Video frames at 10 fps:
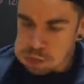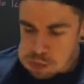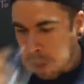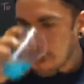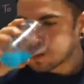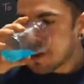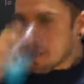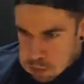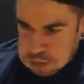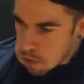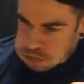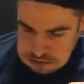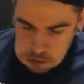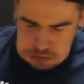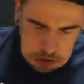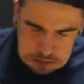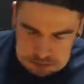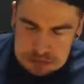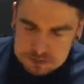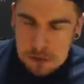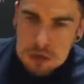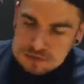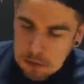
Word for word: and or like I couldn't just you